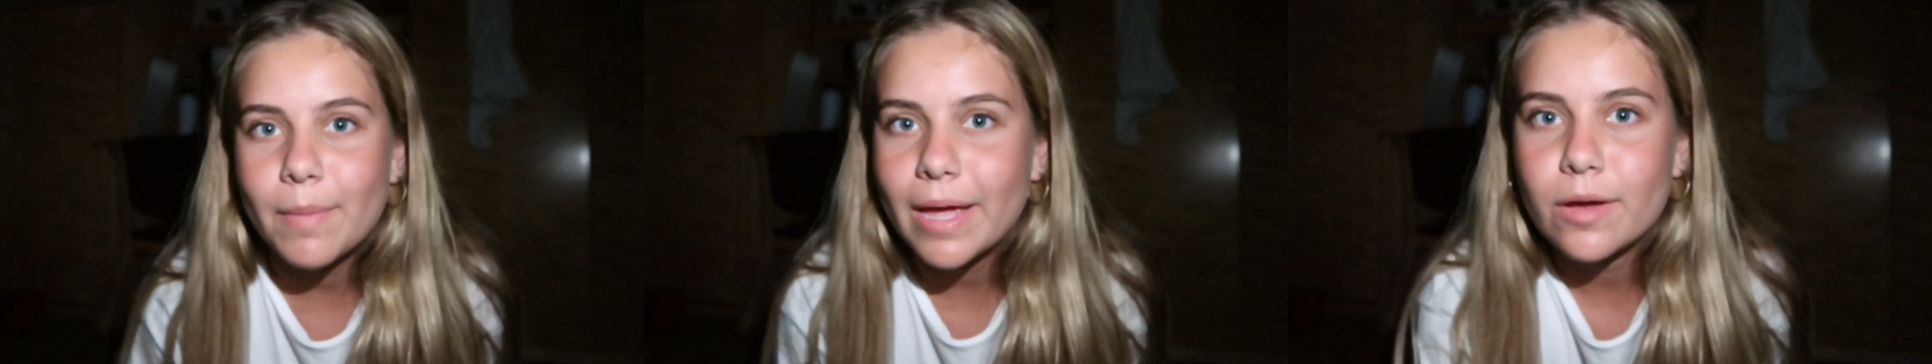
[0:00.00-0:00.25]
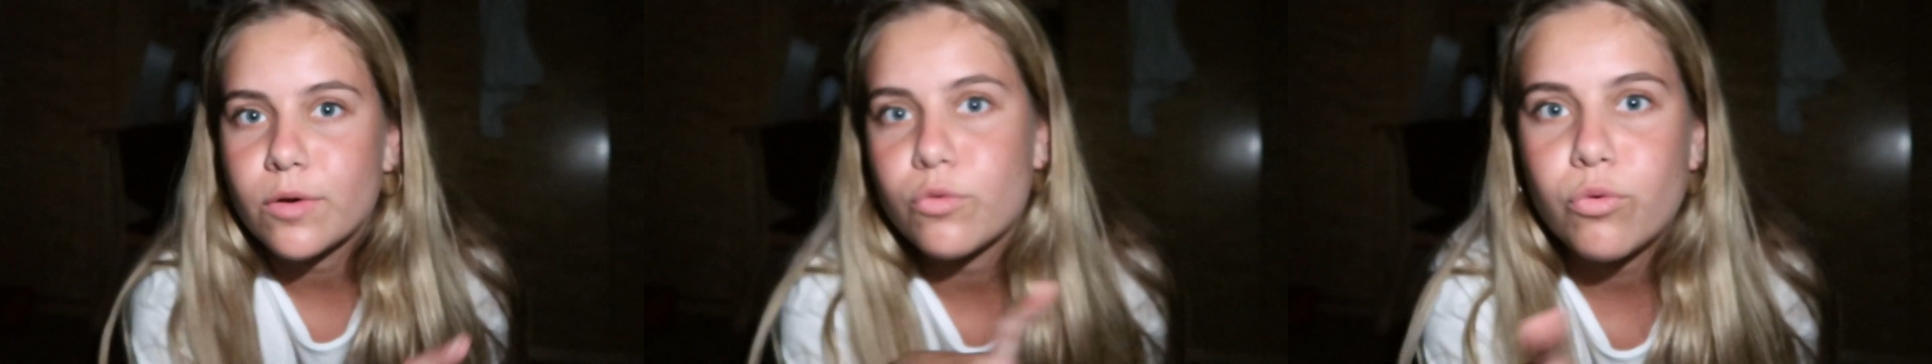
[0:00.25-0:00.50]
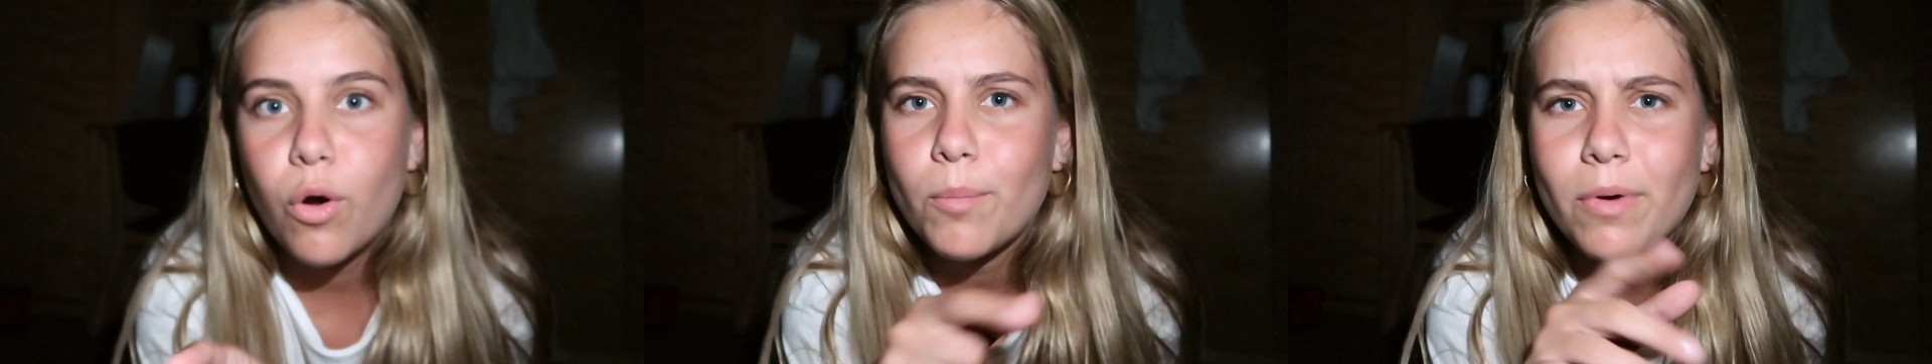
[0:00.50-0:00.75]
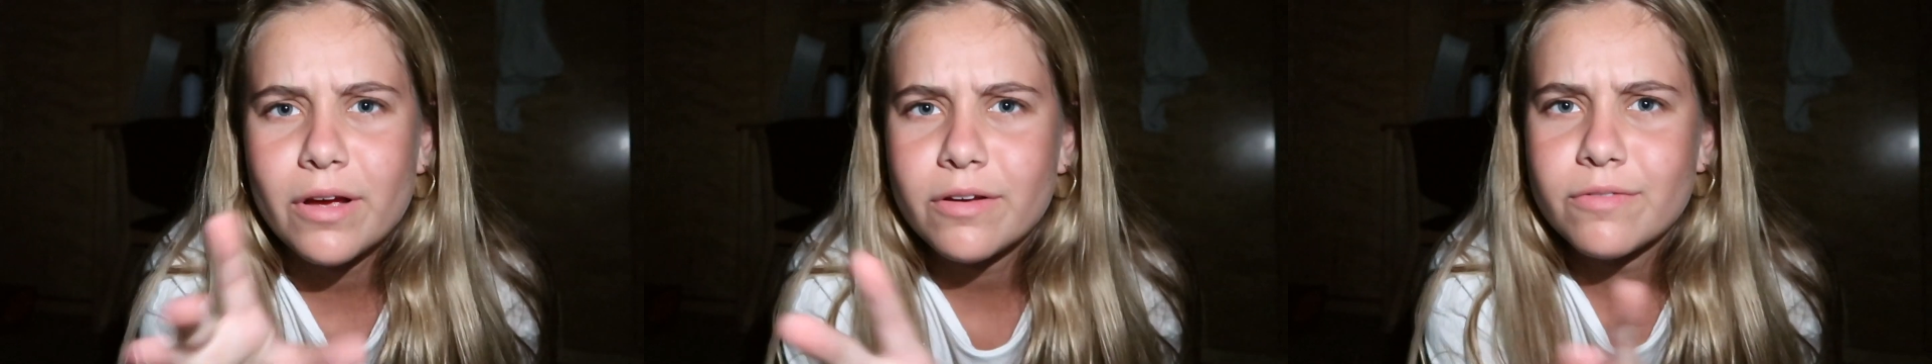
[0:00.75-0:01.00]
my
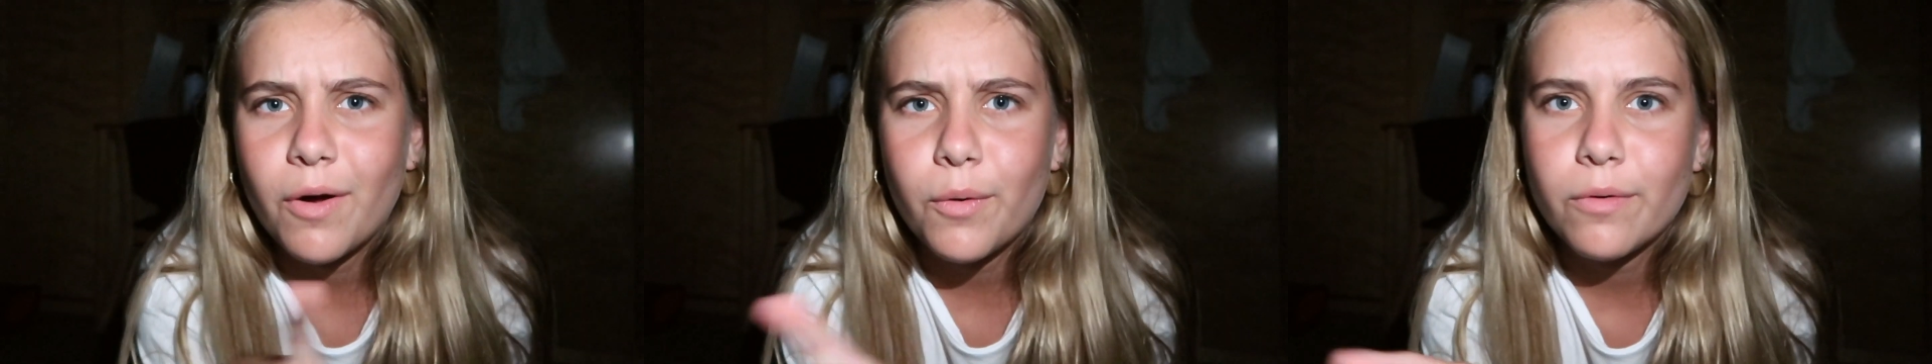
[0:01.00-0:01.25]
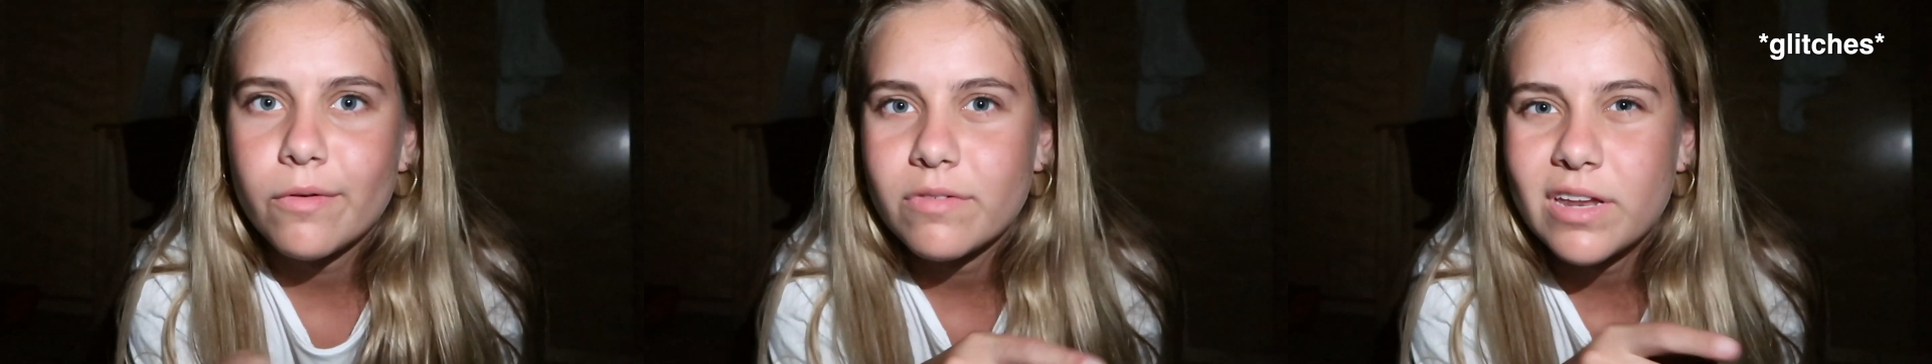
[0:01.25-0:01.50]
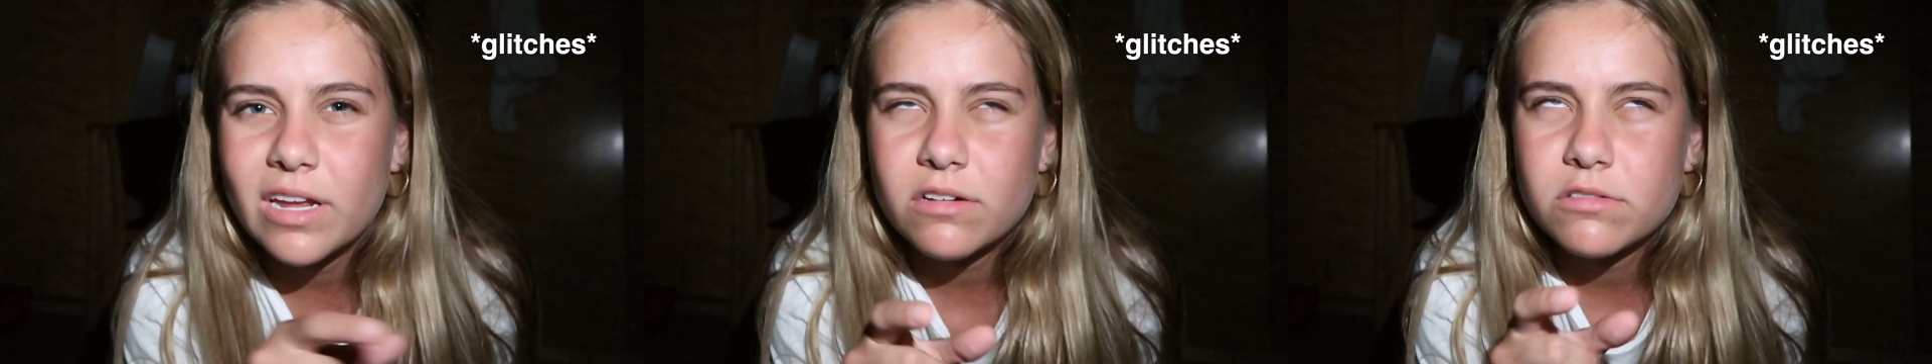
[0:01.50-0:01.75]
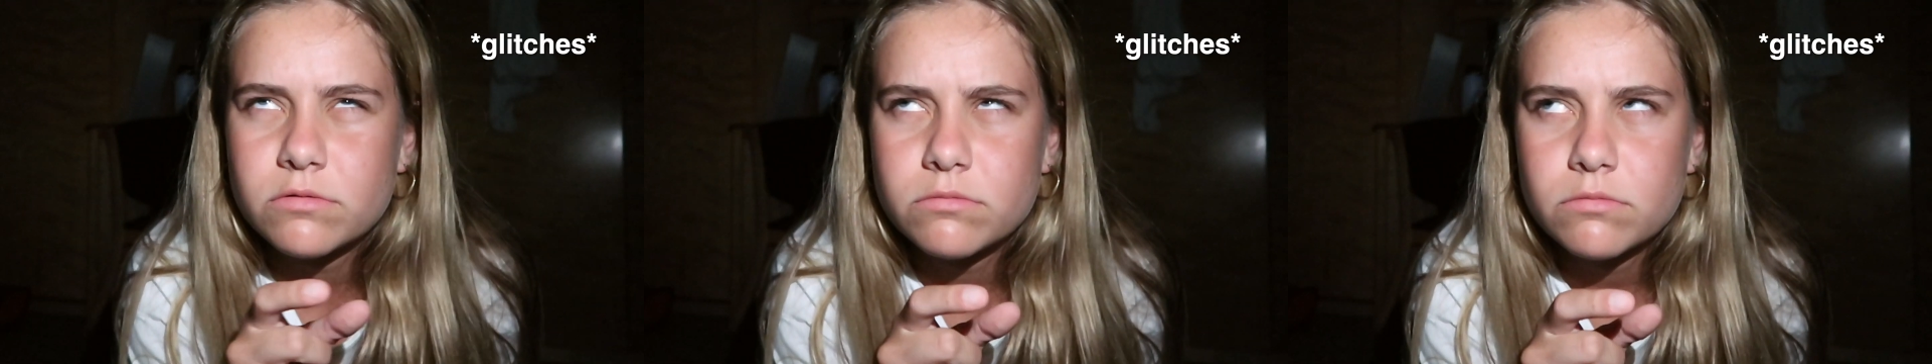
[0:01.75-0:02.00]
Chromebook phone,
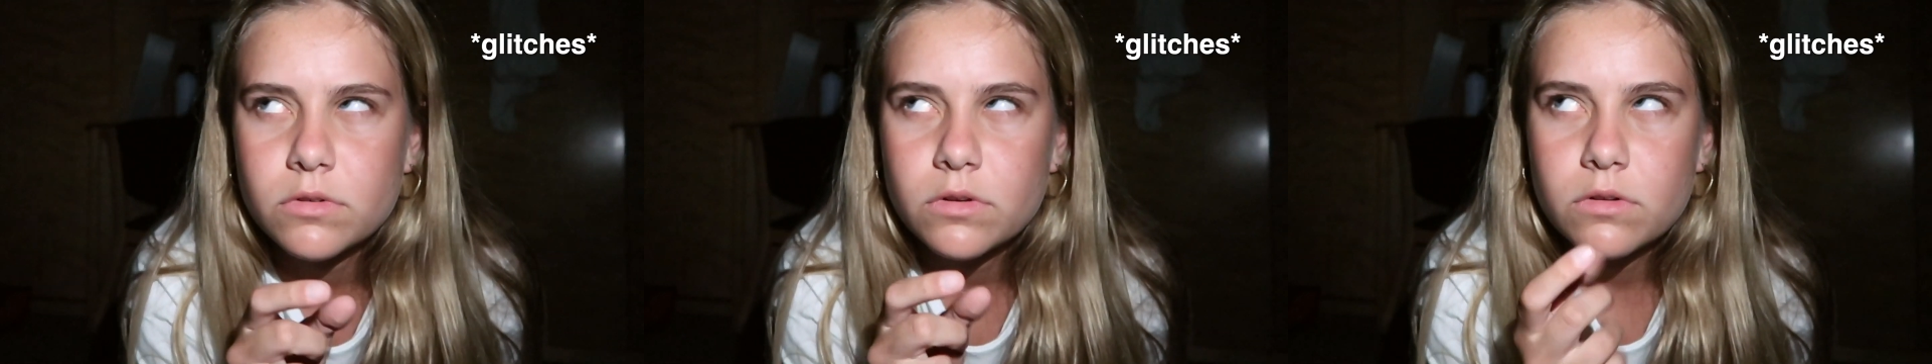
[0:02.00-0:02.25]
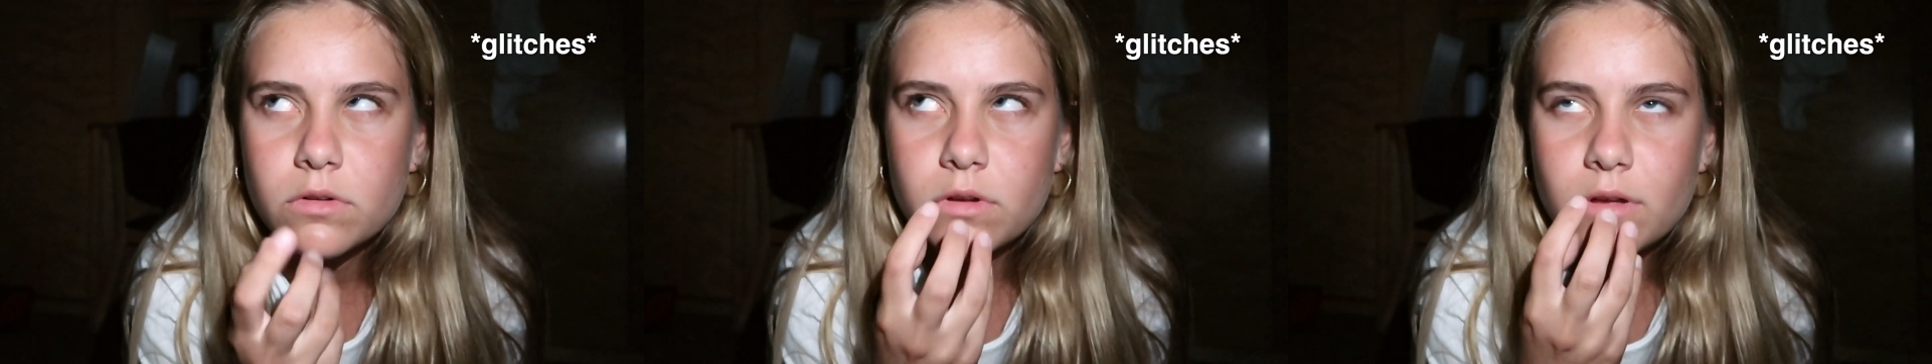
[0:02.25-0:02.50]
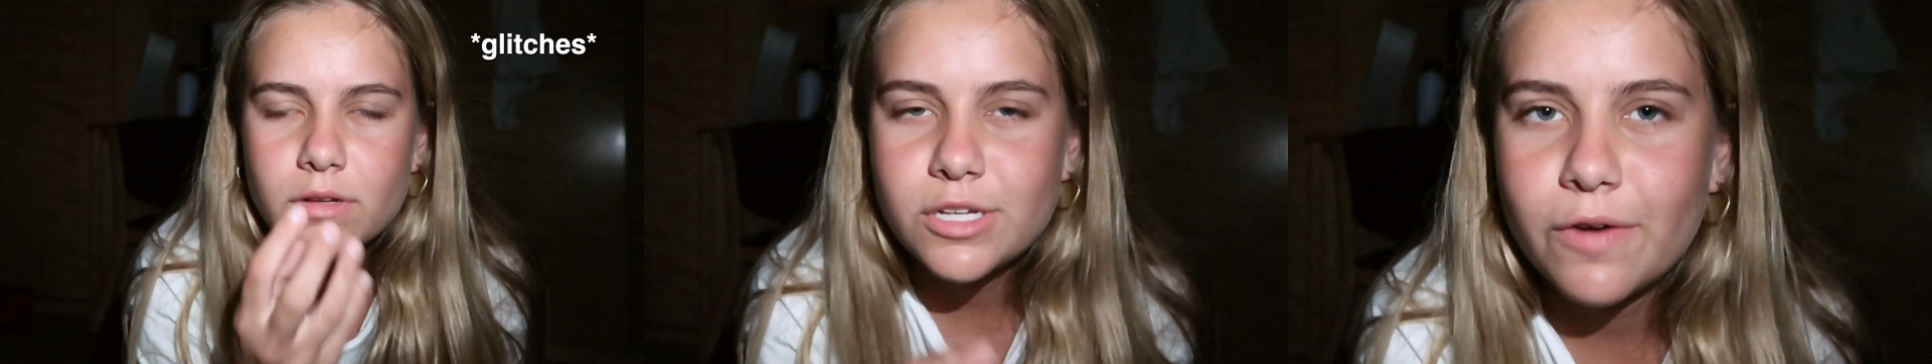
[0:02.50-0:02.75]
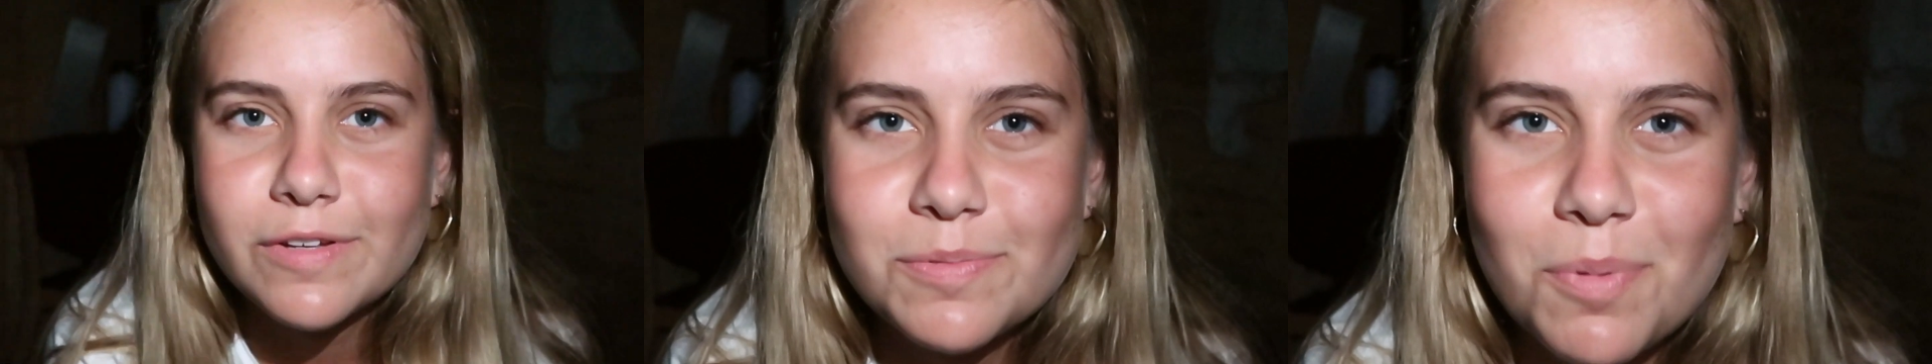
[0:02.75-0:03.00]

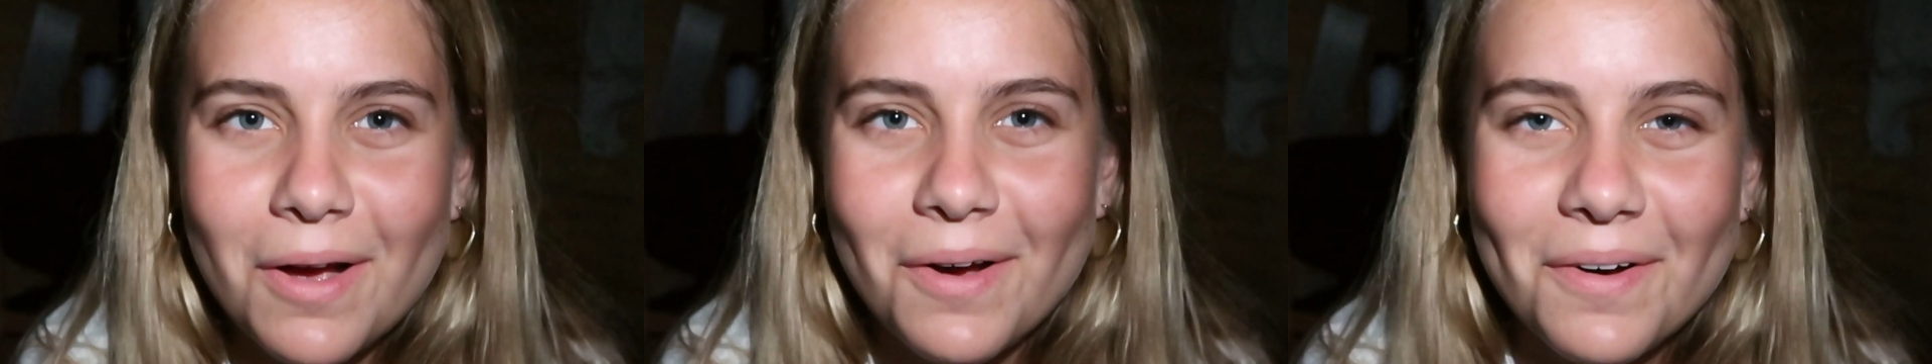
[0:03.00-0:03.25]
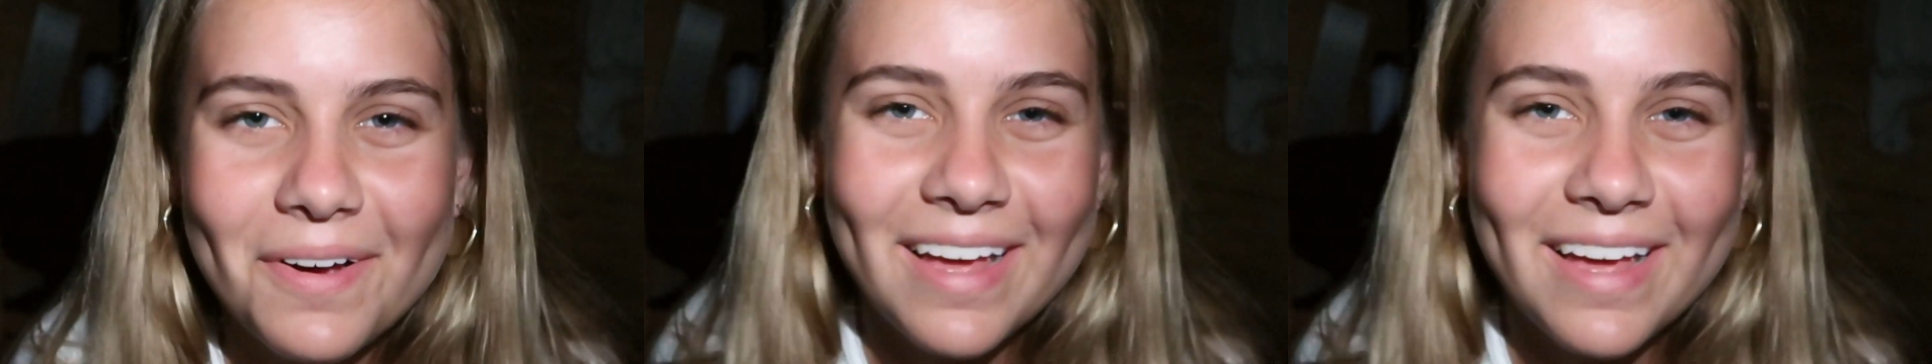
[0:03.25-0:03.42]
Surface Pro.